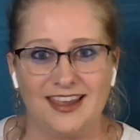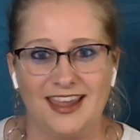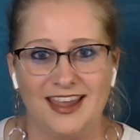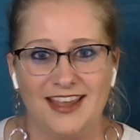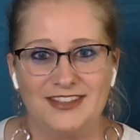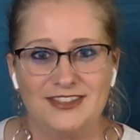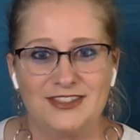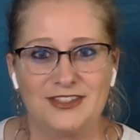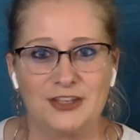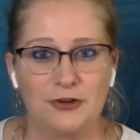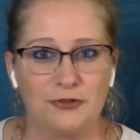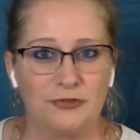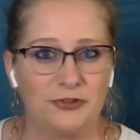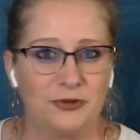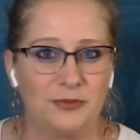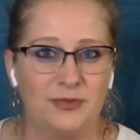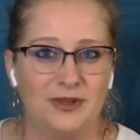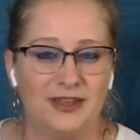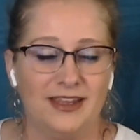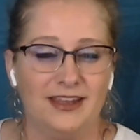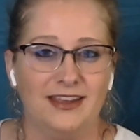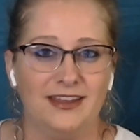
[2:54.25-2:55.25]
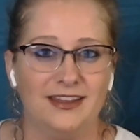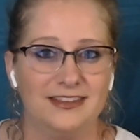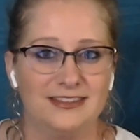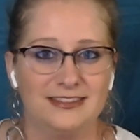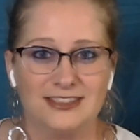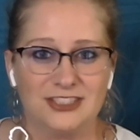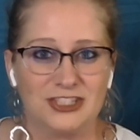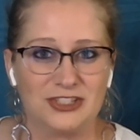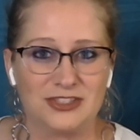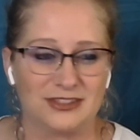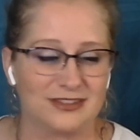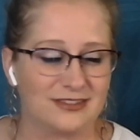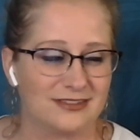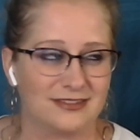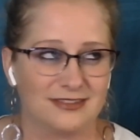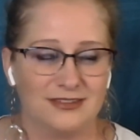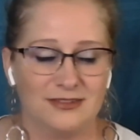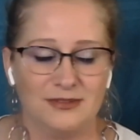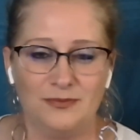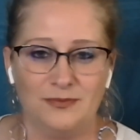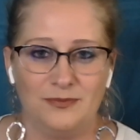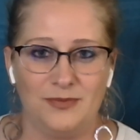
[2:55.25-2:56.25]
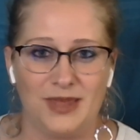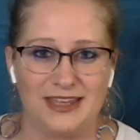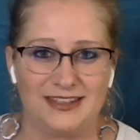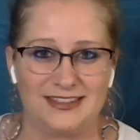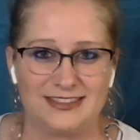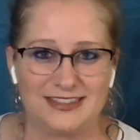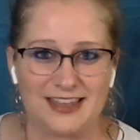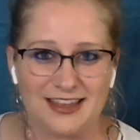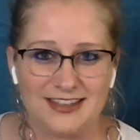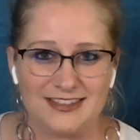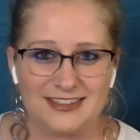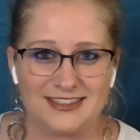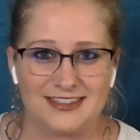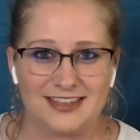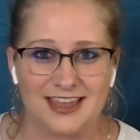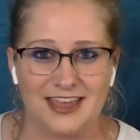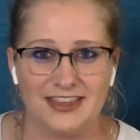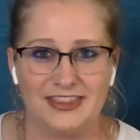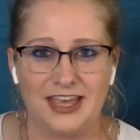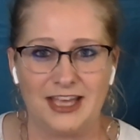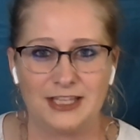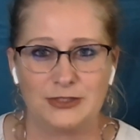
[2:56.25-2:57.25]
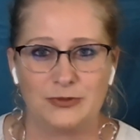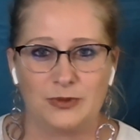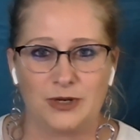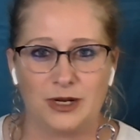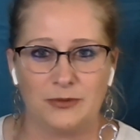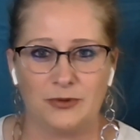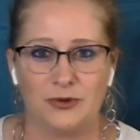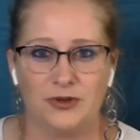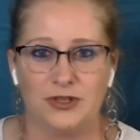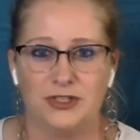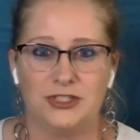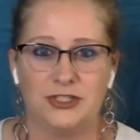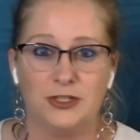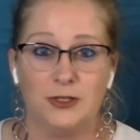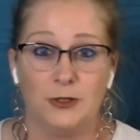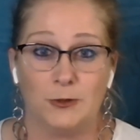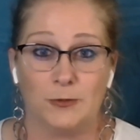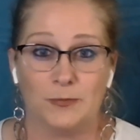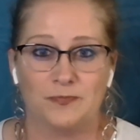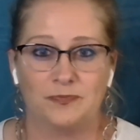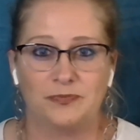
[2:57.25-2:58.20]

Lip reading: And so for me, it just makes sense, and that's what I'm going to do.